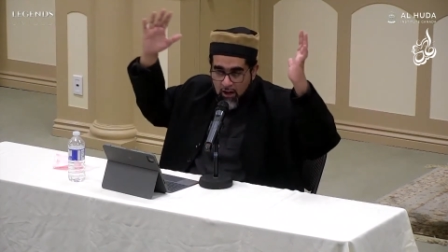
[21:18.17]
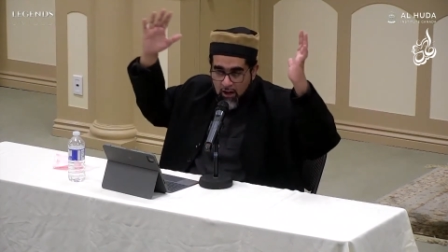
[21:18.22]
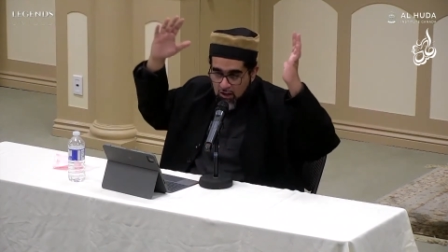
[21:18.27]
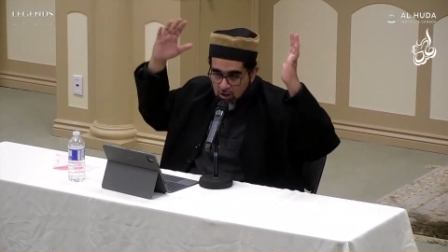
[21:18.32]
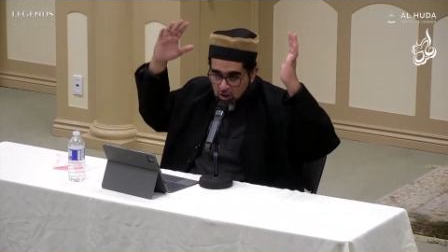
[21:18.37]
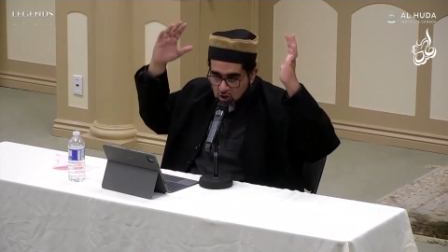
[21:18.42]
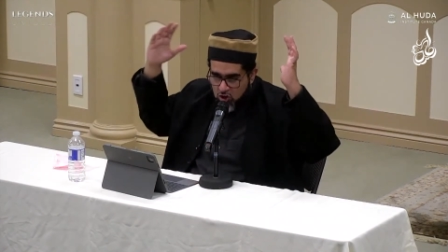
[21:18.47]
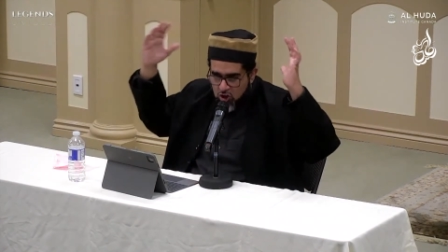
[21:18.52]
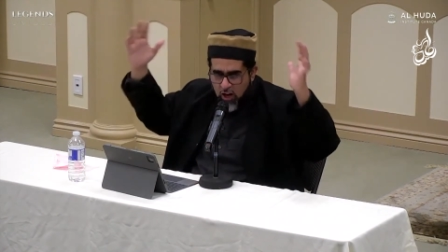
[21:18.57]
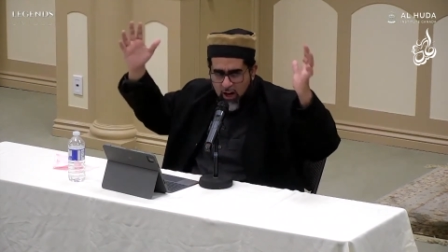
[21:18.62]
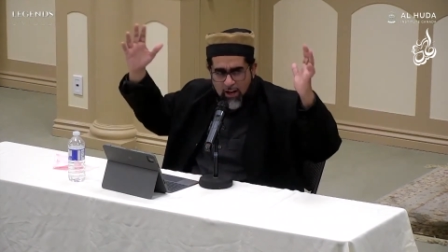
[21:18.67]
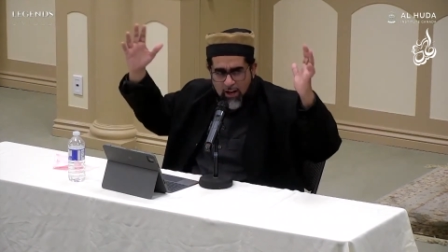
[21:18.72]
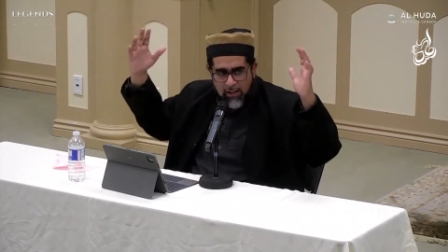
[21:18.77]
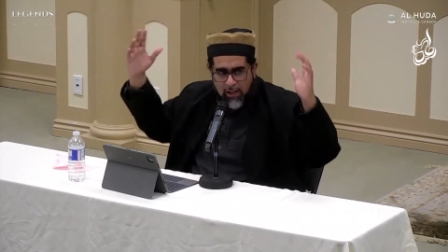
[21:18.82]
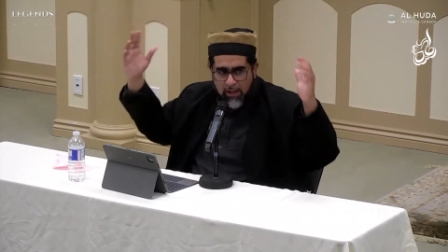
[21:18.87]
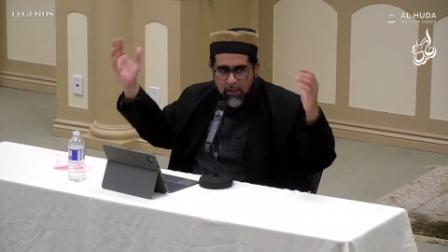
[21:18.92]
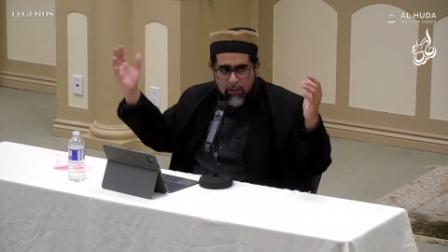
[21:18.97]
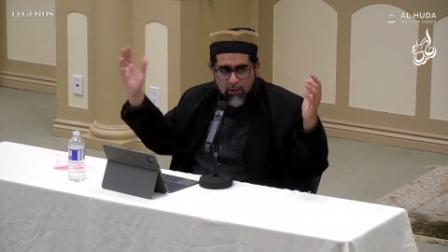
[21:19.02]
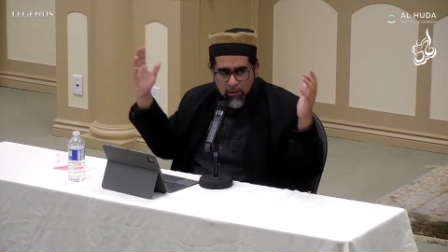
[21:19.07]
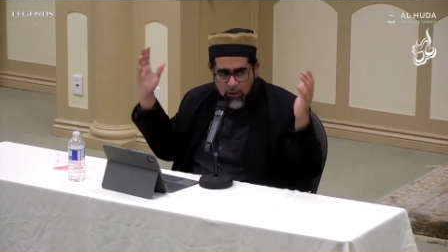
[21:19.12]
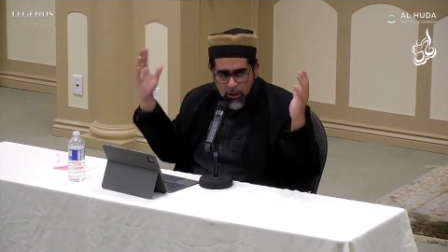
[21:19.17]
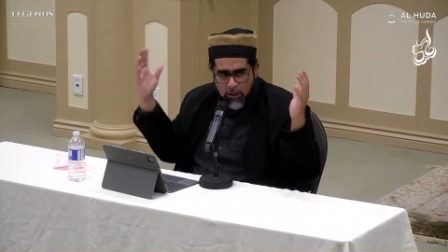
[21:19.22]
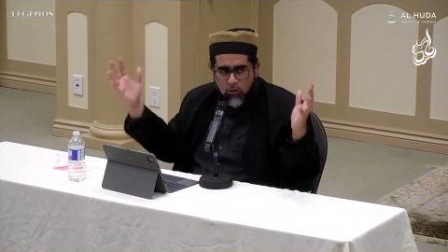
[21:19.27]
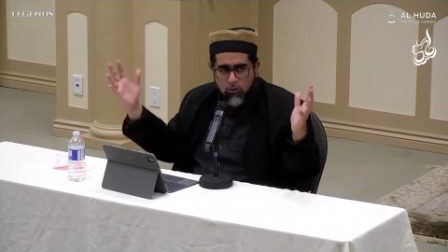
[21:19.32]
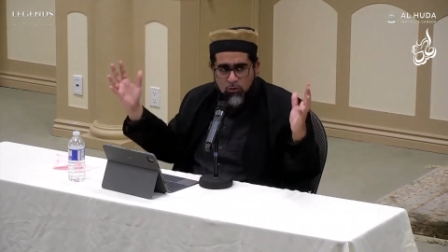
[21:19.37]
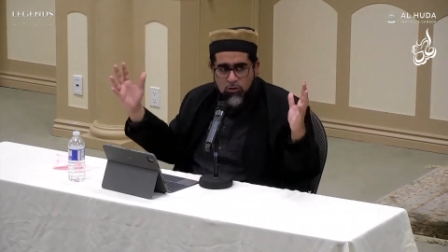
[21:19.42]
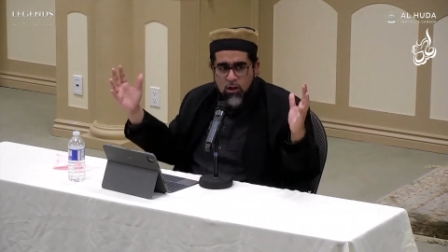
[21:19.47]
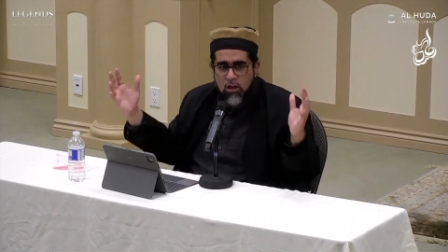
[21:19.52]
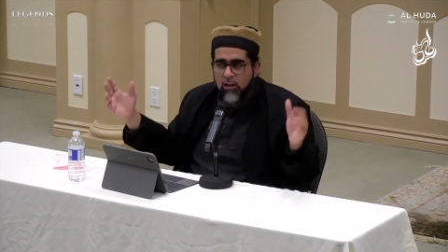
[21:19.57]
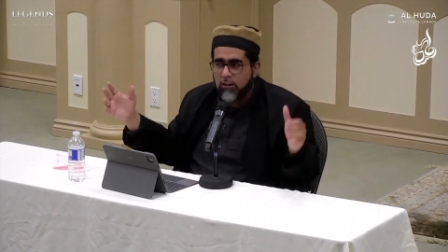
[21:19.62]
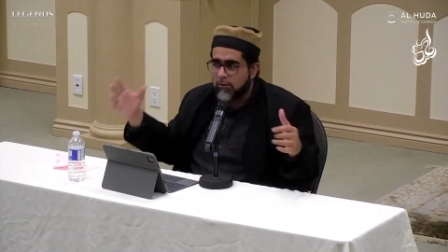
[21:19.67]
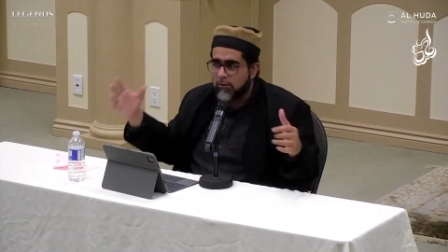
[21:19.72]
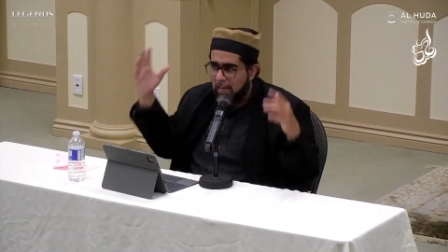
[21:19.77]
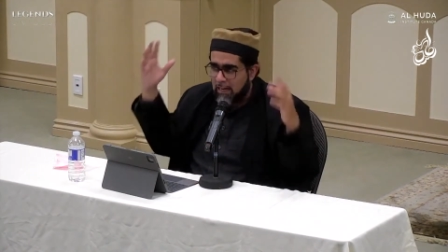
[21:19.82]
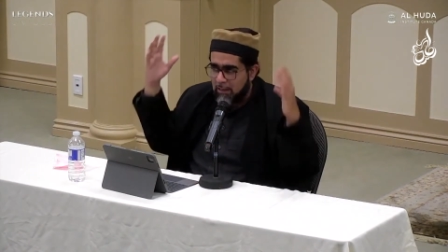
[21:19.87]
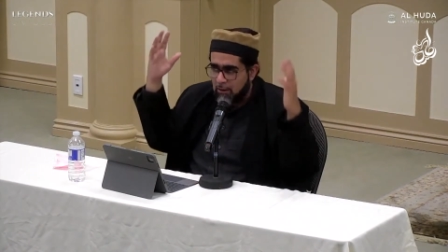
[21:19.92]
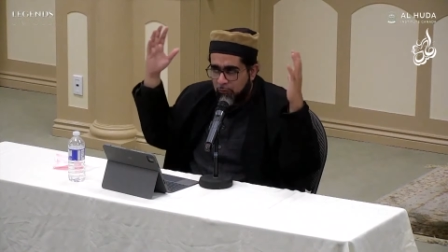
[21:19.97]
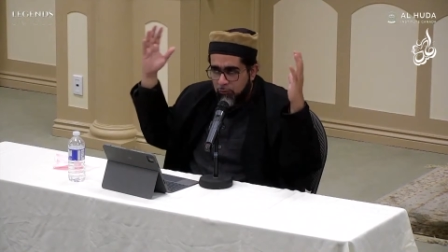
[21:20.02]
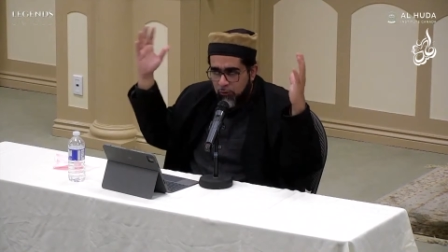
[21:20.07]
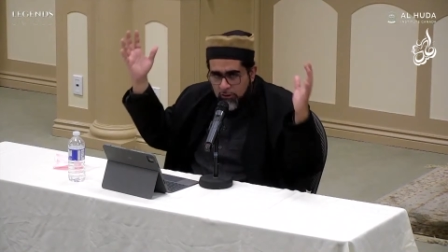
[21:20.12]
and giant, like they're huge,
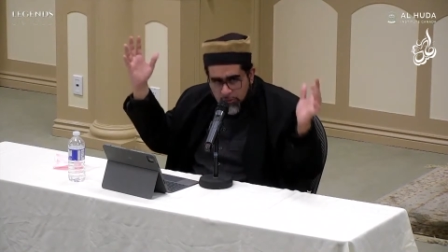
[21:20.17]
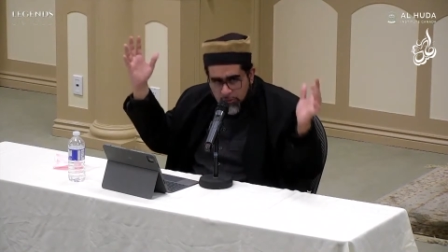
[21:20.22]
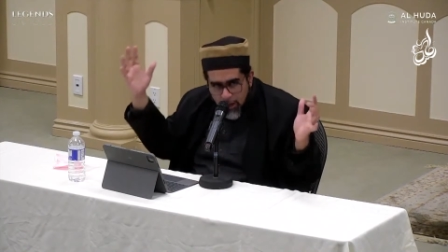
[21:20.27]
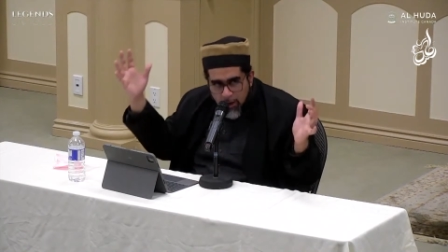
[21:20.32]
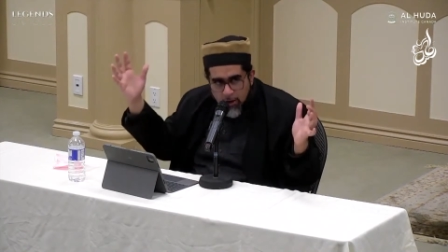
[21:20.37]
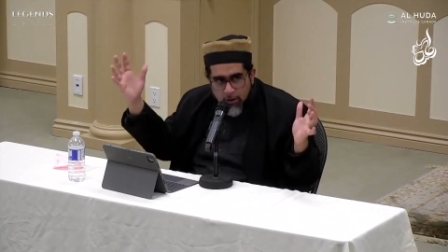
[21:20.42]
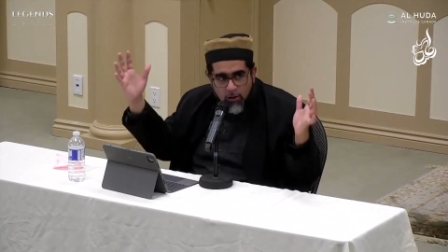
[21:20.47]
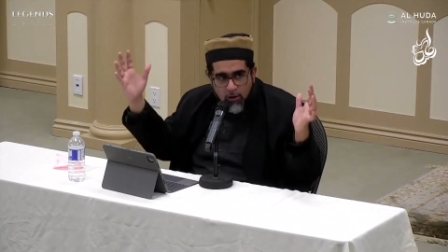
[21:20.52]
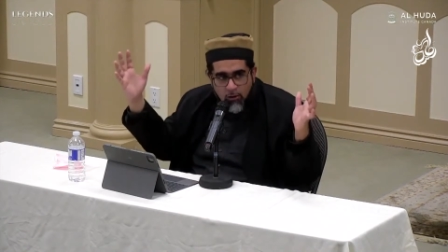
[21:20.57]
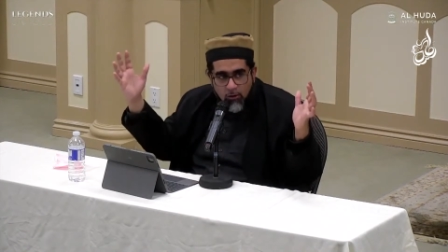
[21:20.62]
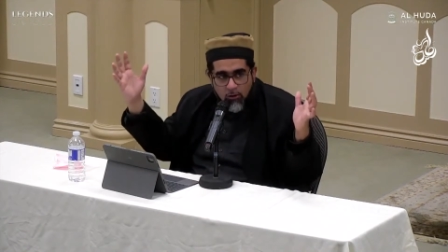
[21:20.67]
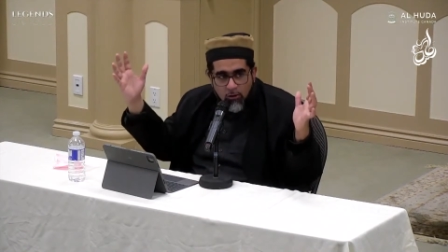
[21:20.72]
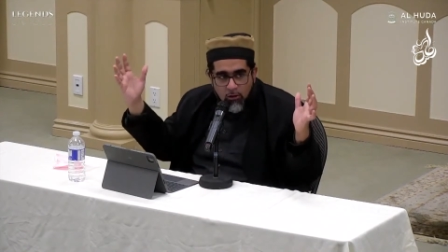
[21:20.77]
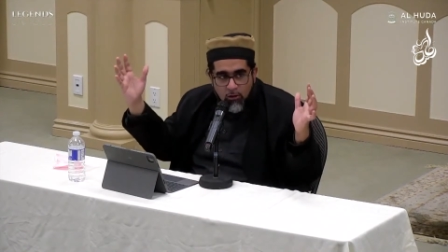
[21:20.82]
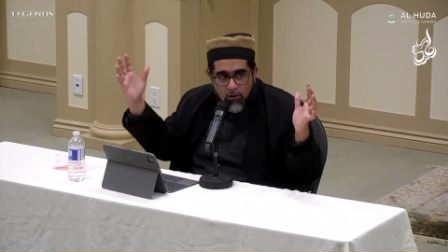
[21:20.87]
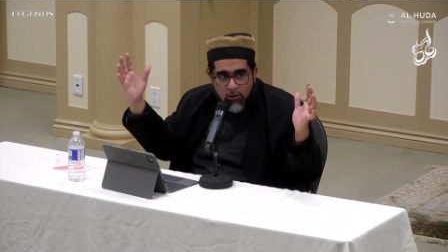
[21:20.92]
size of Ontario.